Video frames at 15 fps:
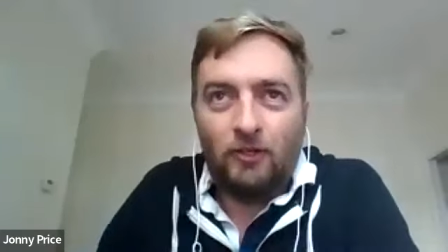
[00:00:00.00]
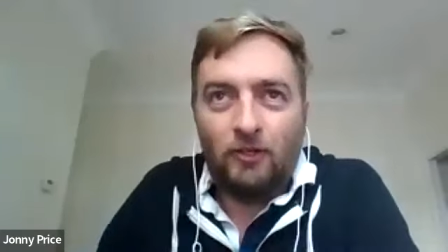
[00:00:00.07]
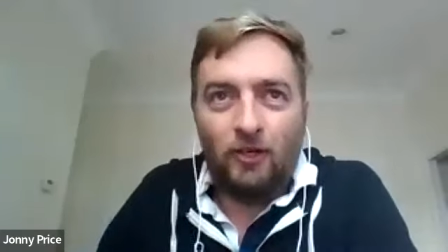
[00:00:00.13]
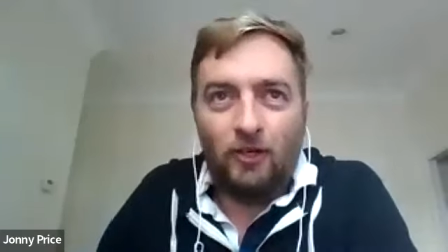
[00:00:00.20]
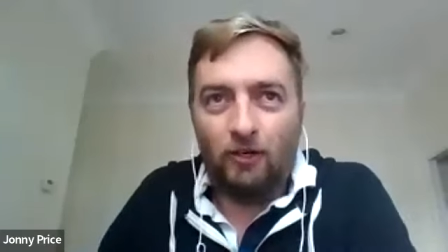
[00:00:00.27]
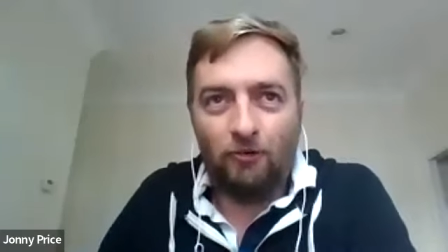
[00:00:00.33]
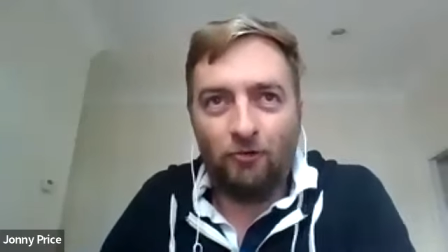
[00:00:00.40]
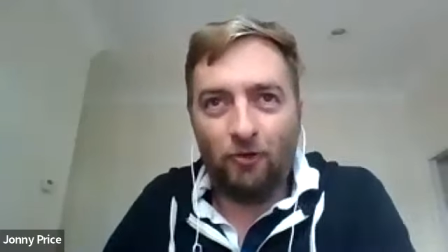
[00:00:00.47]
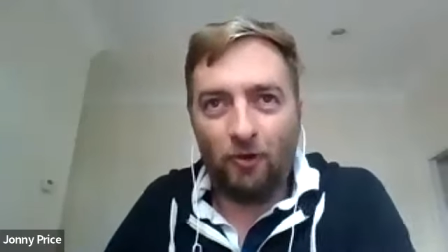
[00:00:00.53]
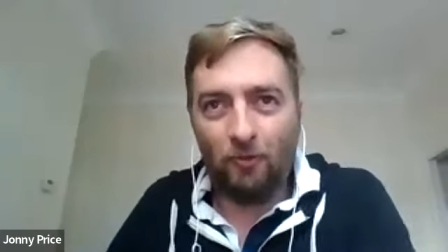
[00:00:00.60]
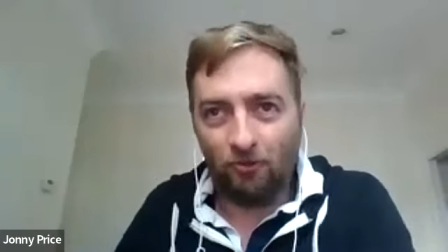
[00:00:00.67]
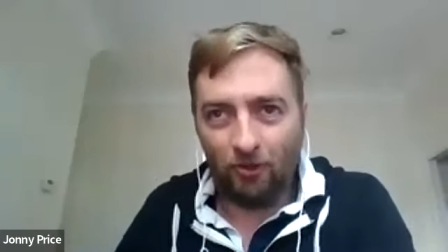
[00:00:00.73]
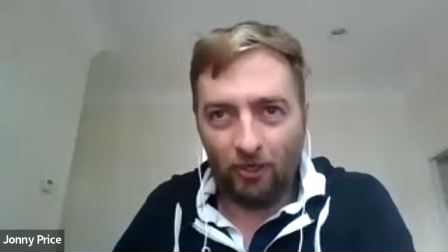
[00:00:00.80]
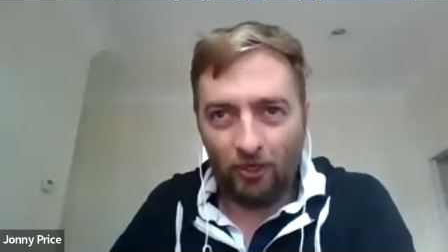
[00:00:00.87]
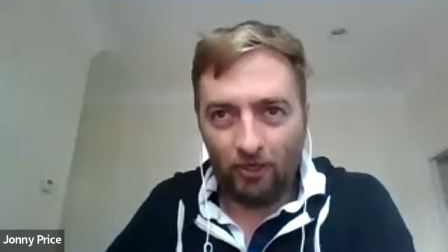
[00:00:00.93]
our
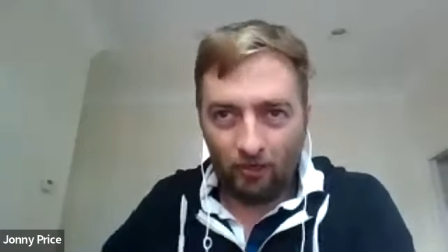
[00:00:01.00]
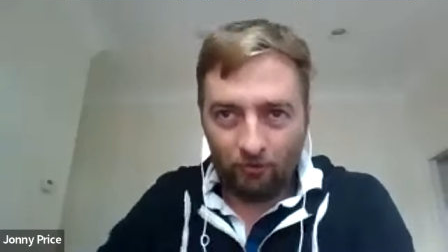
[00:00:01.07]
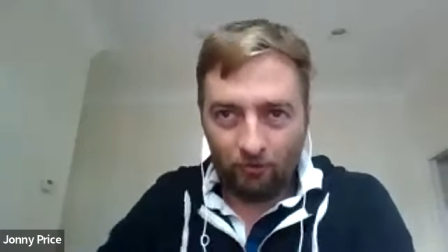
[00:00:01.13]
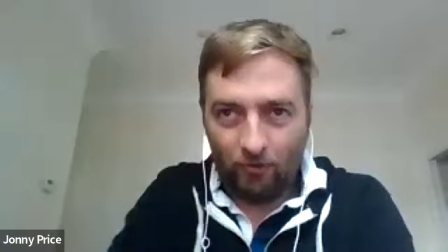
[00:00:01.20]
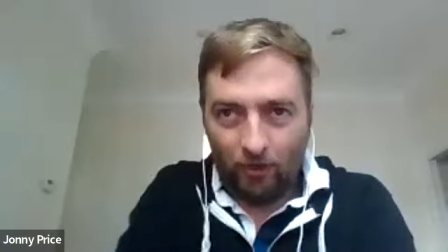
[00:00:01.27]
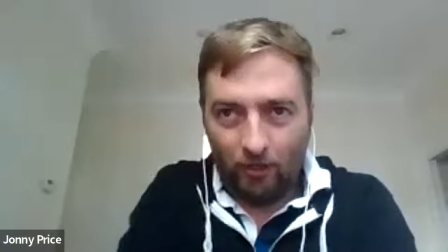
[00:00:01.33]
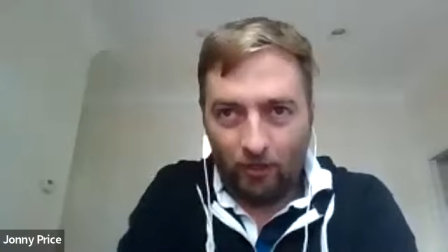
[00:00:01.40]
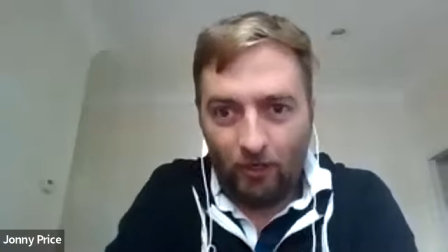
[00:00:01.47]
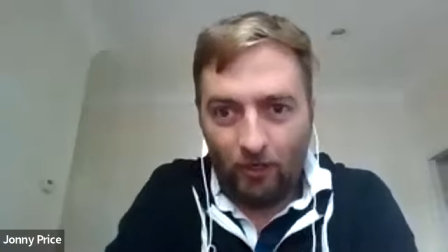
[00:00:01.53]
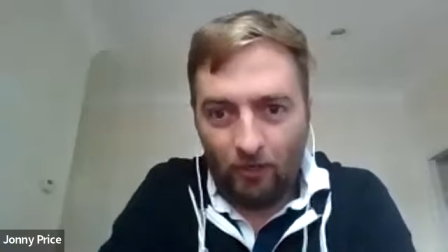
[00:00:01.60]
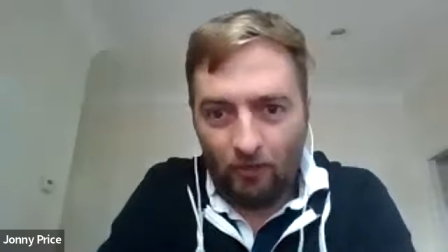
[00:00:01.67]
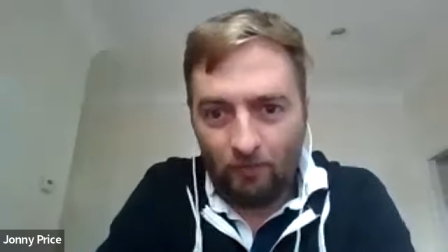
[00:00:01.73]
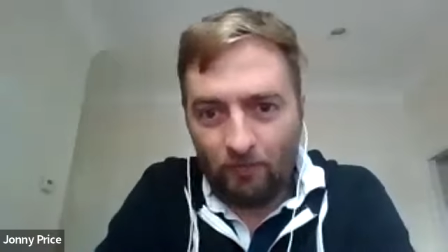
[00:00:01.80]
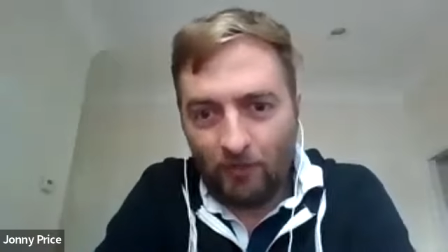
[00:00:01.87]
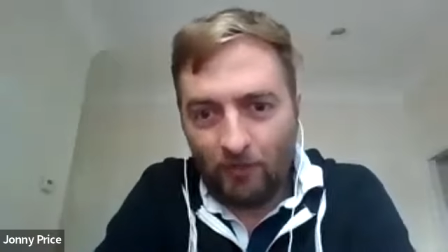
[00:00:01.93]
assumption is that
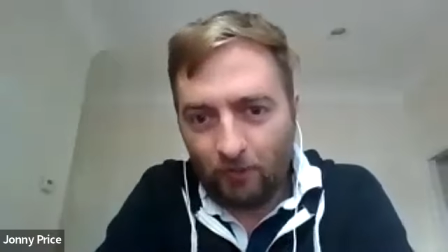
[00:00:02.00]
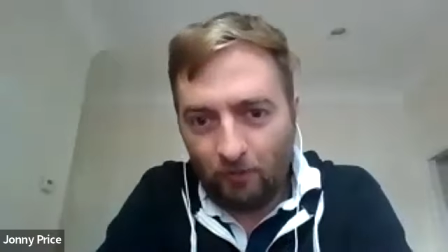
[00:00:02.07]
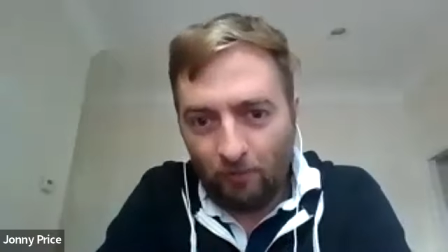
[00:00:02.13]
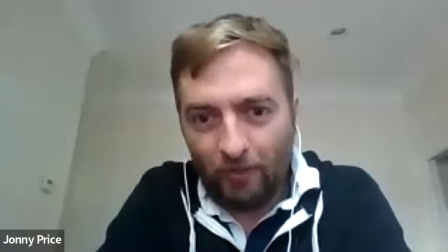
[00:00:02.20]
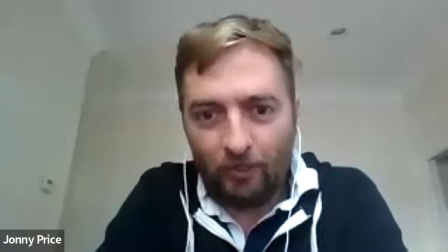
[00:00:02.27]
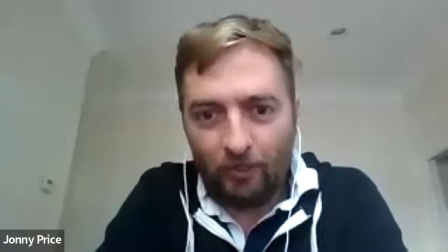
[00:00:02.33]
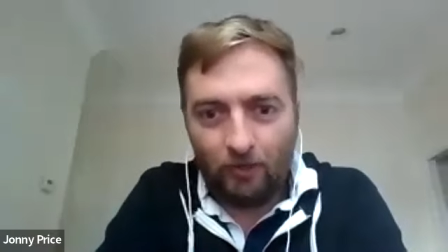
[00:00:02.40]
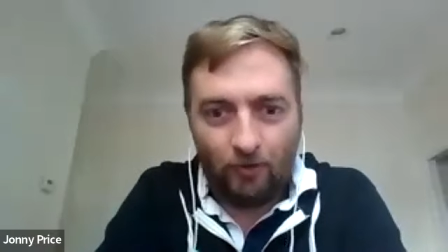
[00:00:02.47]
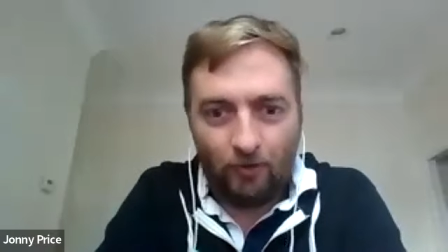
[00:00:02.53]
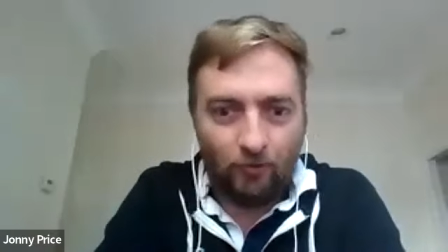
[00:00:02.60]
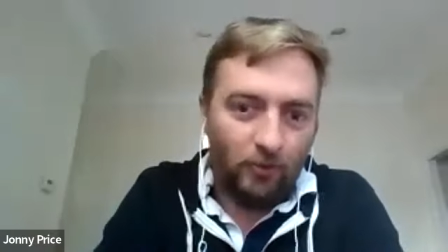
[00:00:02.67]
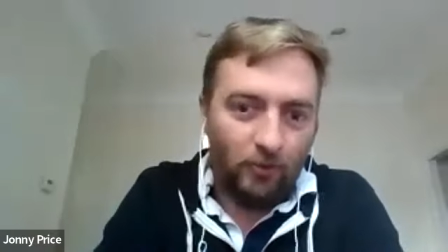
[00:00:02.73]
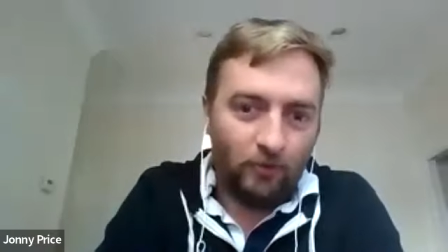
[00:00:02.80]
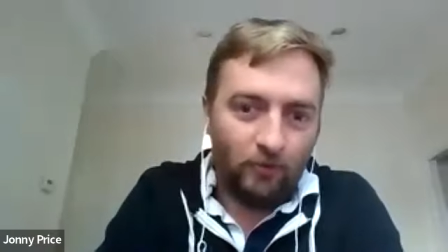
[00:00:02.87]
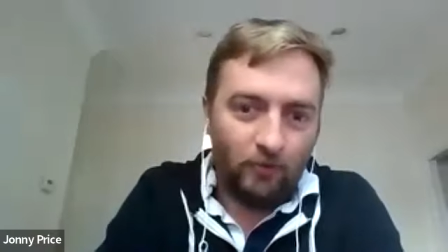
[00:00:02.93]
um, our competitors
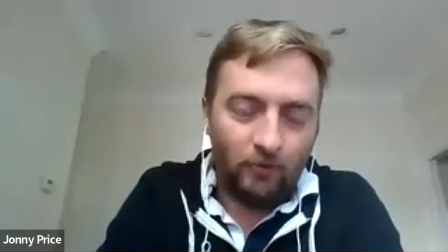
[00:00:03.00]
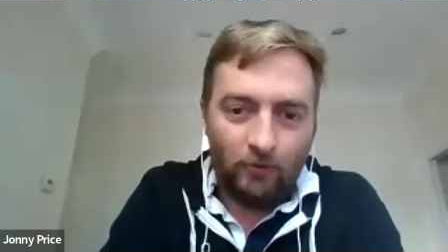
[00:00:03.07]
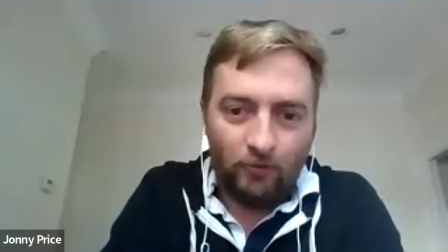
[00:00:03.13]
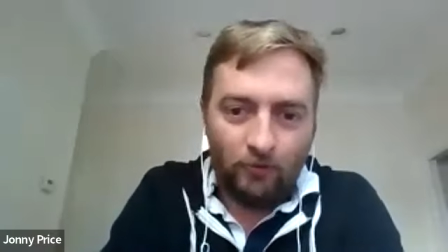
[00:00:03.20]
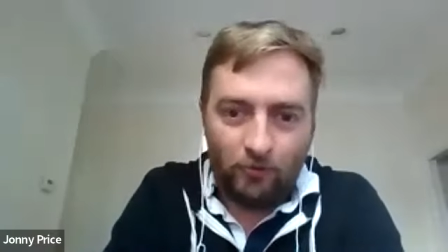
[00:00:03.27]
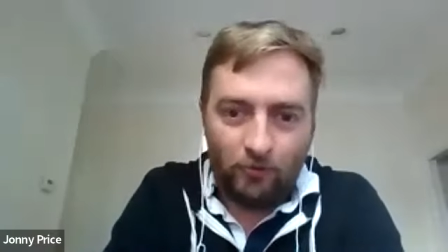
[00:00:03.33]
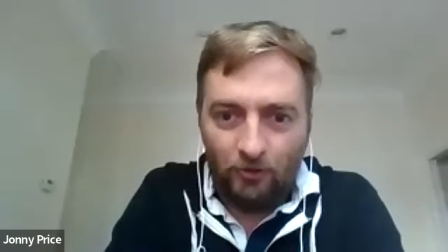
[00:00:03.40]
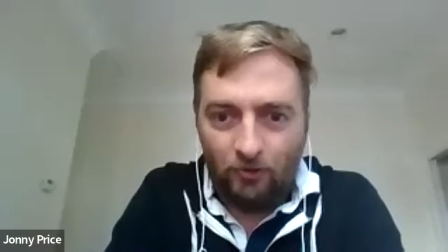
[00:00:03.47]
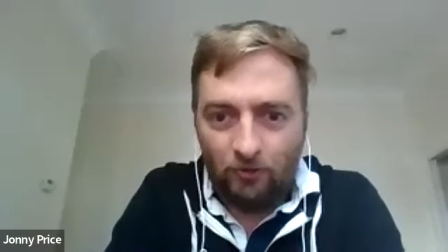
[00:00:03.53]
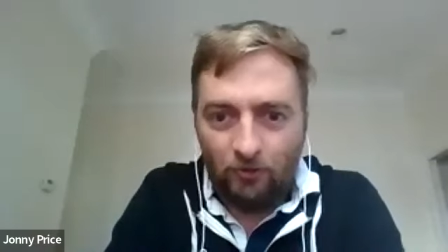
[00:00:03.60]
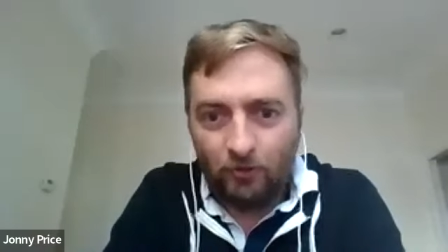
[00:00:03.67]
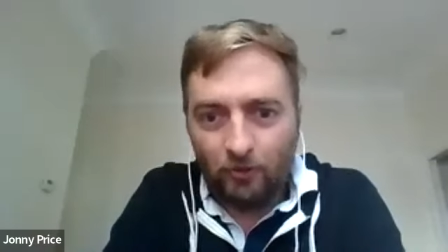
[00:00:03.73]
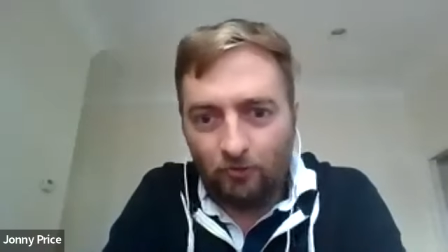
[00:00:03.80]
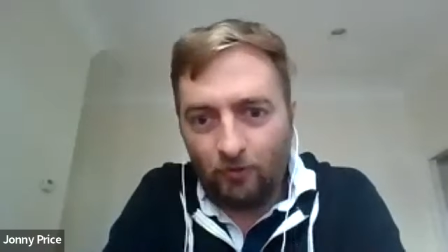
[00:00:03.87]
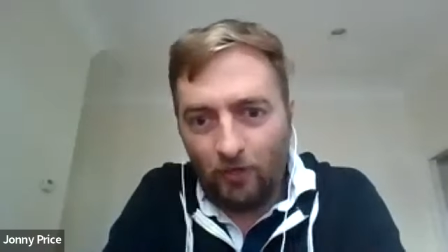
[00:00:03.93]
will will start
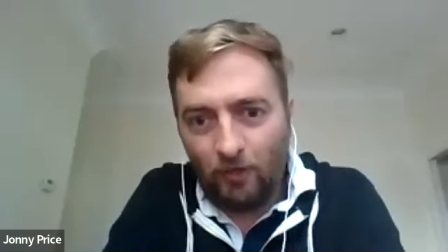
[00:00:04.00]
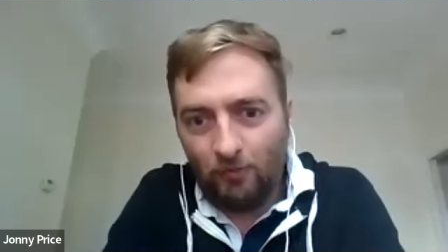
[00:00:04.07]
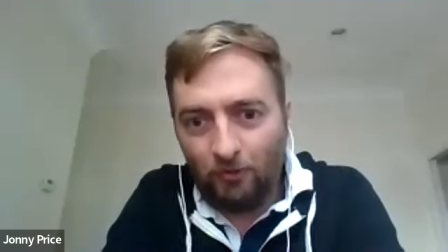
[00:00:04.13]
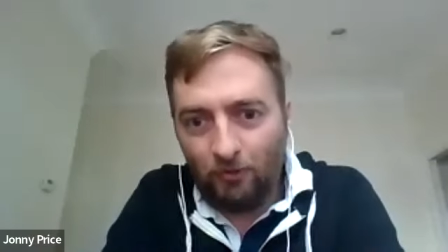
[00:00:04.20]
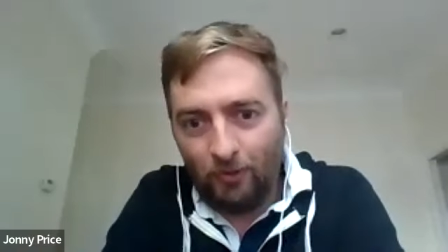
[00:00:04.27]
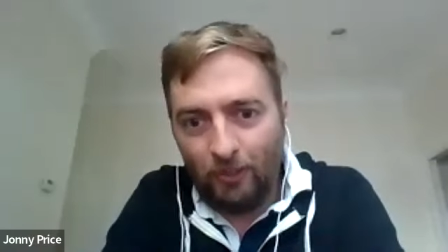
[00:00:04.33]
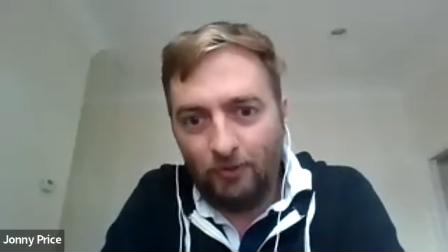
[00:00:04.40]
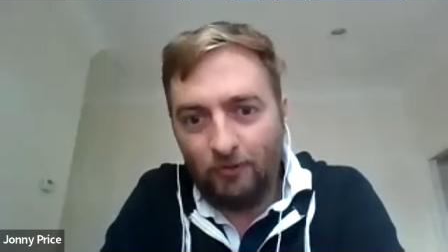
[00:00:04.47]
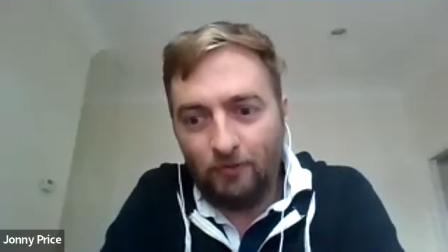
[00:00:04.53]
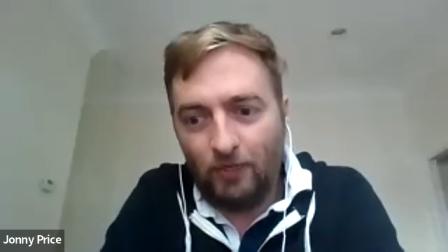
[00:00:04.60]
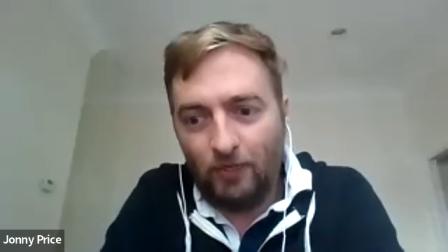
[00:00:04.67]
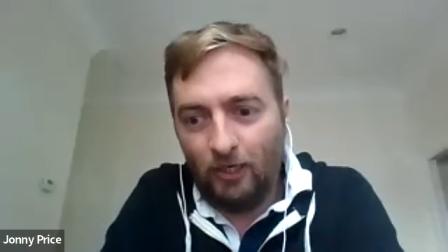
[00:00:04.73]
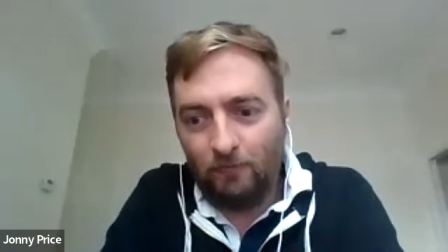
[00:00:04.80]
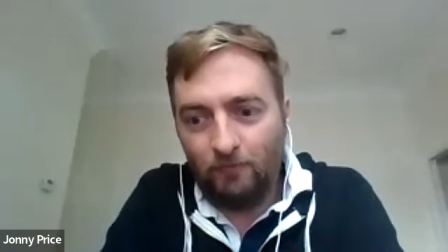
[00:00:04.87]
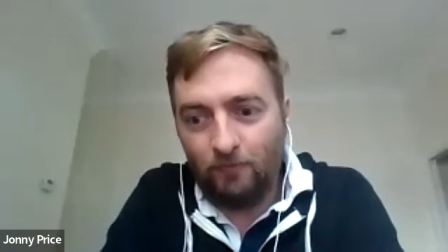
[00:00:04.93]
using this term as well.
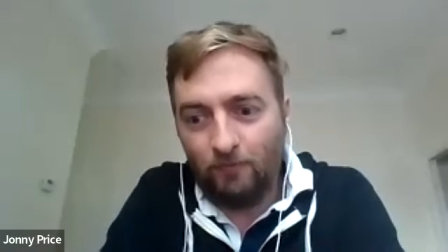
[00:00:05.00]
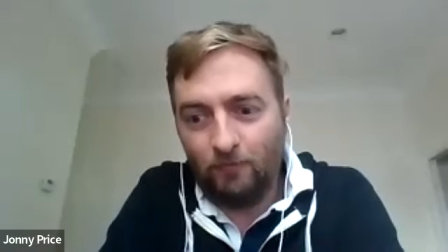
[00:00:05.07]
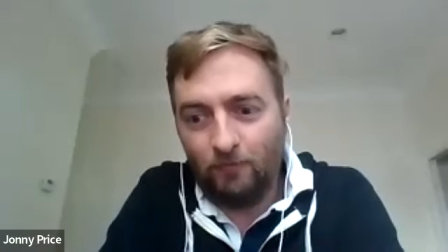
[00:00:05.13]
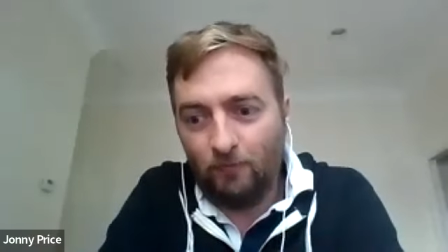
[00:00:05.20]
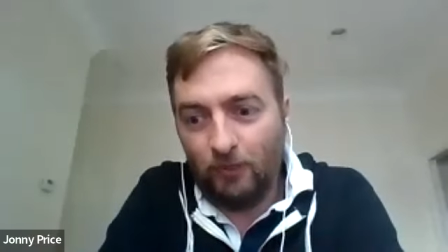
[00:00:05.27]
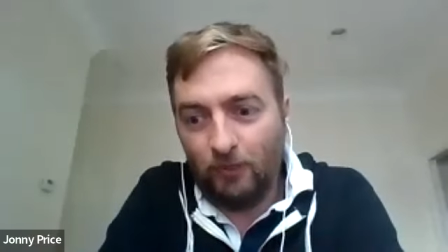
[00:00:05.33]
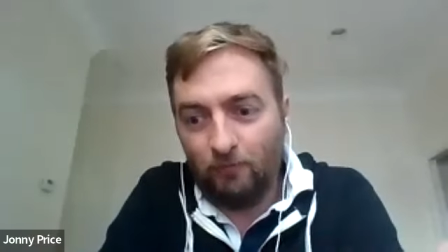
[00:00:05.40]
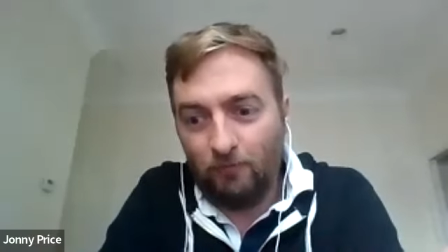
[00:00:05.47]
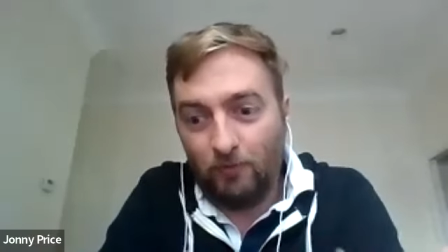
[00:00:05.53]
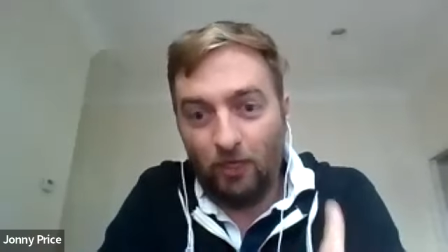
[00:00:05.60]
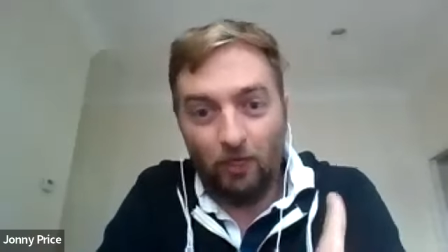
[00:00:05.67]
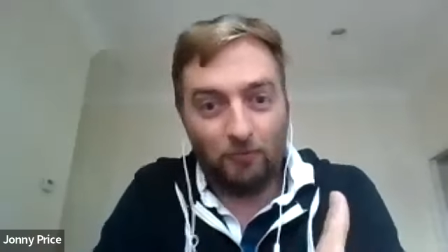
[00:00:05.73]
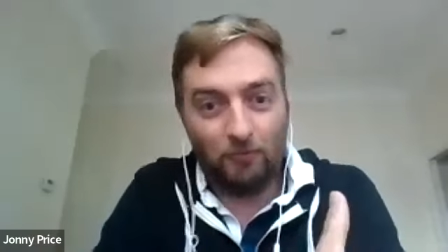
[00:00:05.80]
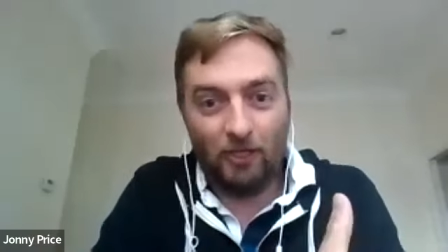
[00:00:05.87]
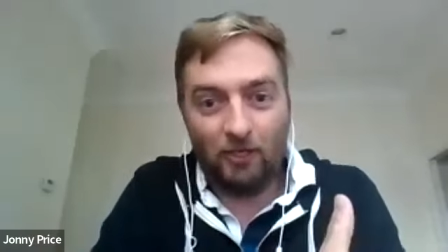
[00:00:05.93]
Um, we we
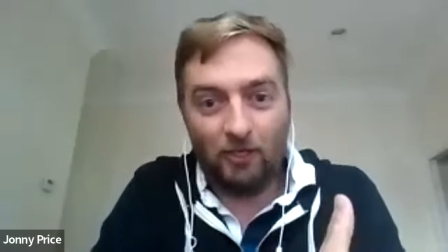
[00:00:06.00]
hope they